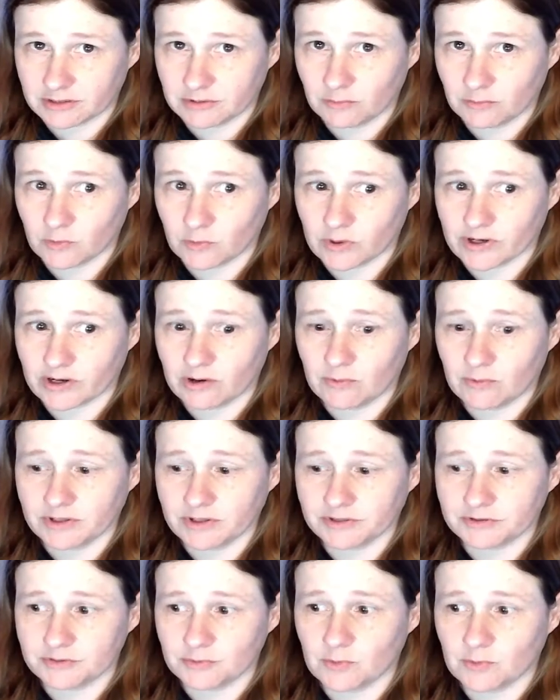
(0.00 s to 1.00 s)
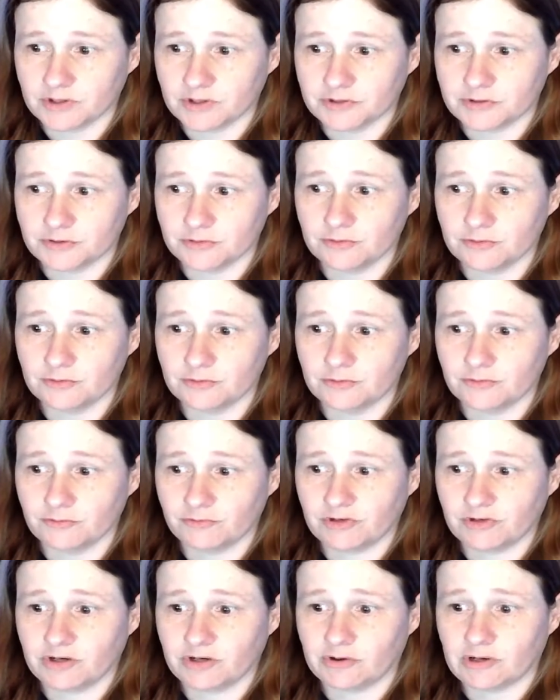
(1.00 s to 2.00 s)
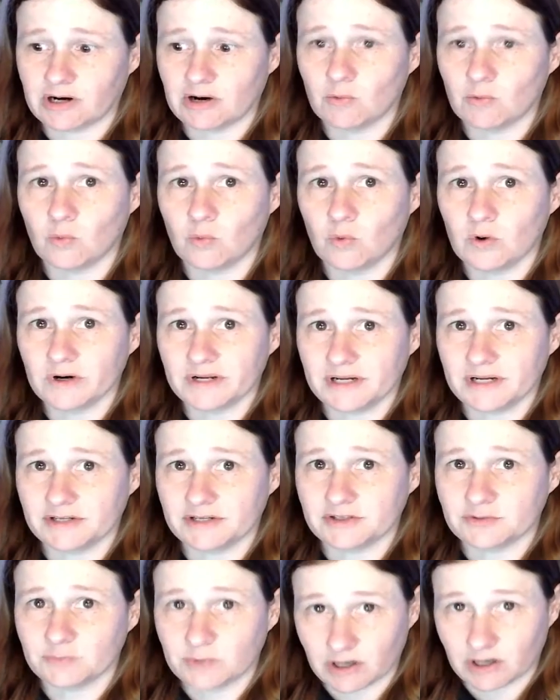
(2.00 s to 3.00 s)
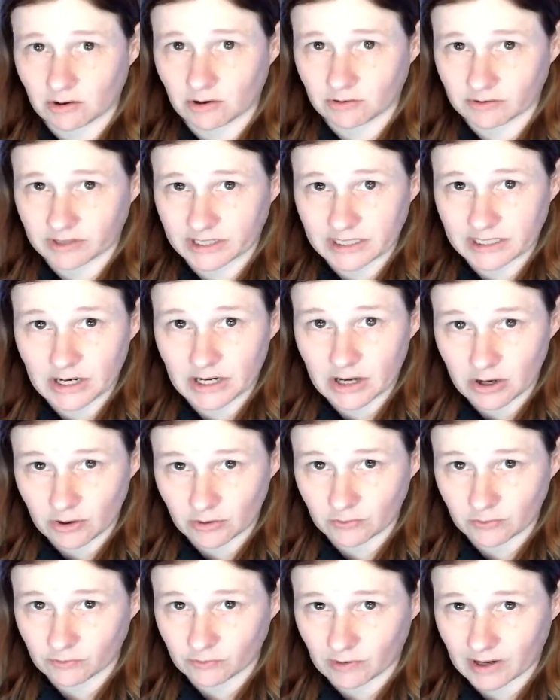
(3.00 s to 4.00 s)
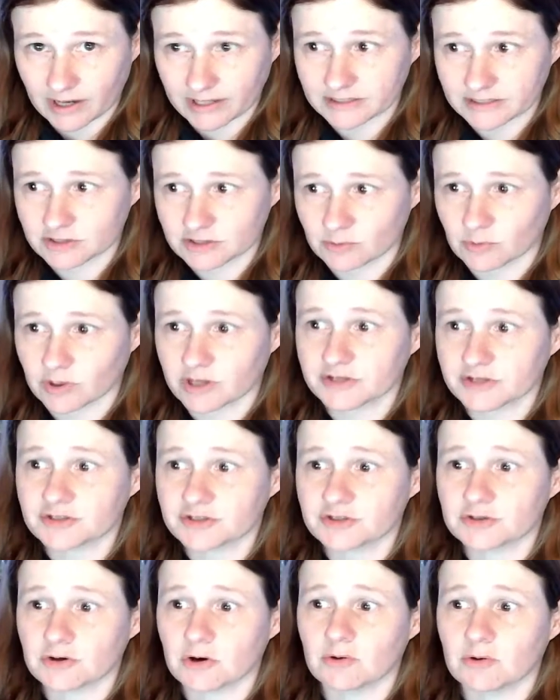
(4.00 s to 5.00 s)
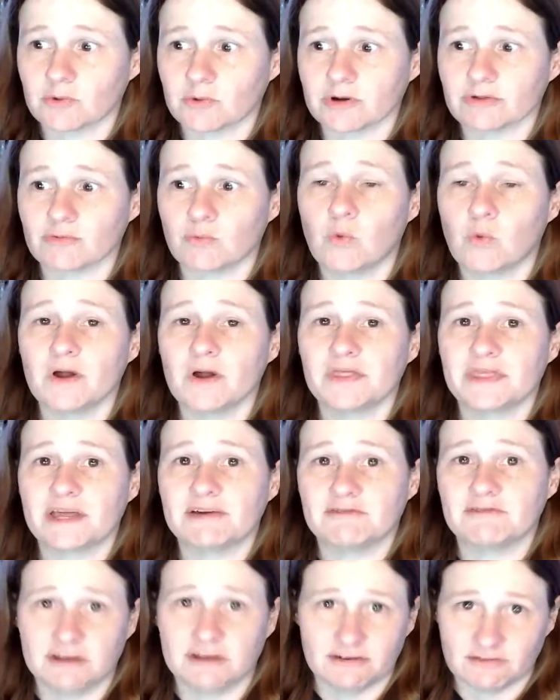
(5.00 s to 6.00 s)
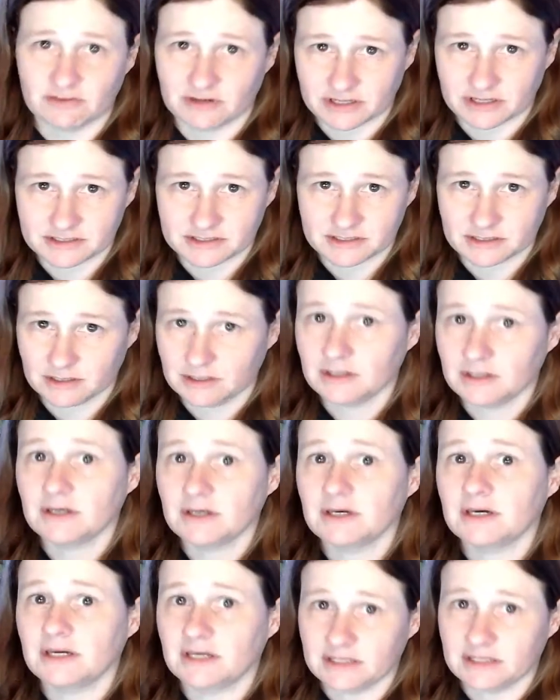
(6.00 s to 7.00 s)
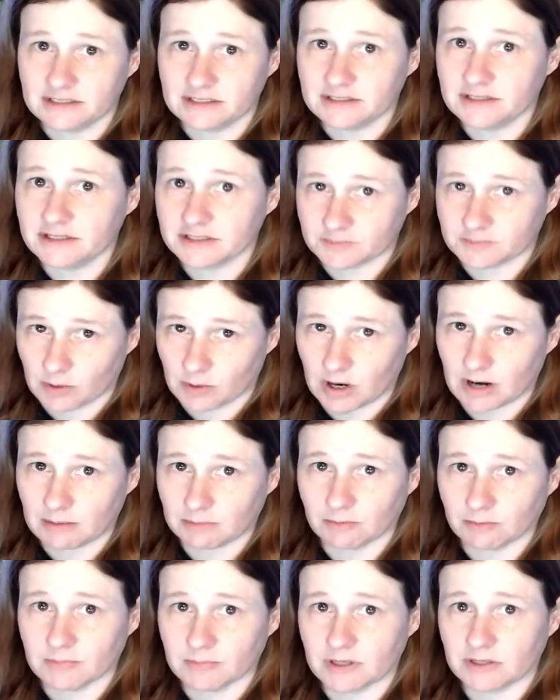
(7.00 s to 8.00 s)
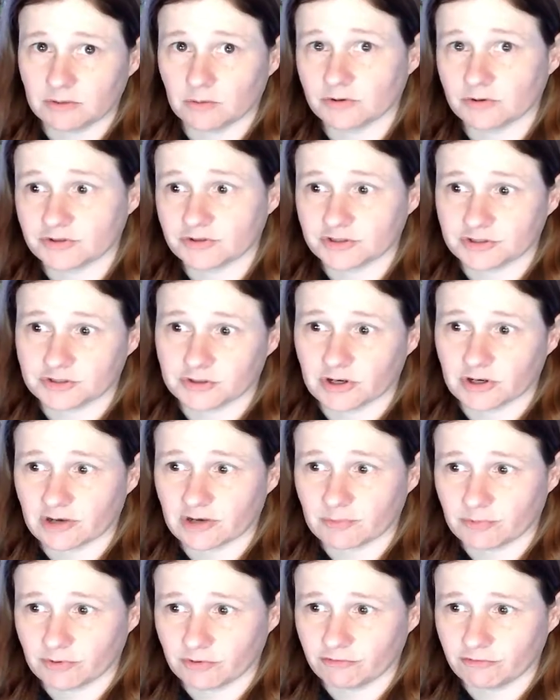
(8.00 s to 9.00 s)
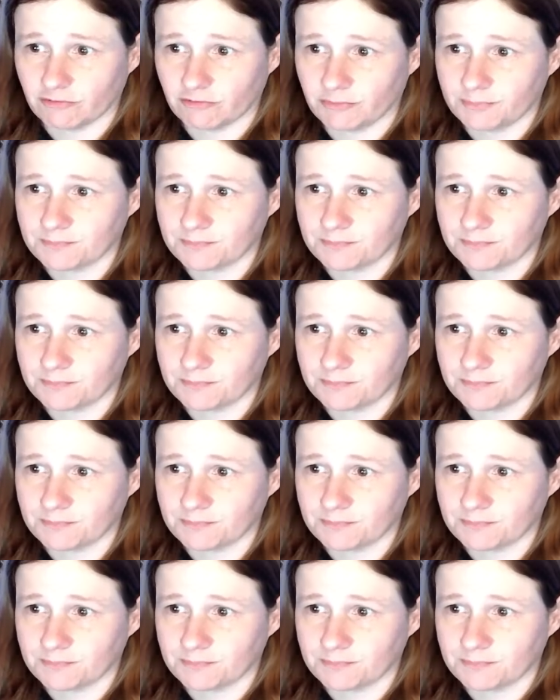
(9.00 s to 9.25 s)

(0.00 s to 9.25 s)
we're going to want to figure out what it is we already know, right? So we're going to start with what they've given us in this problem in order to start our proof.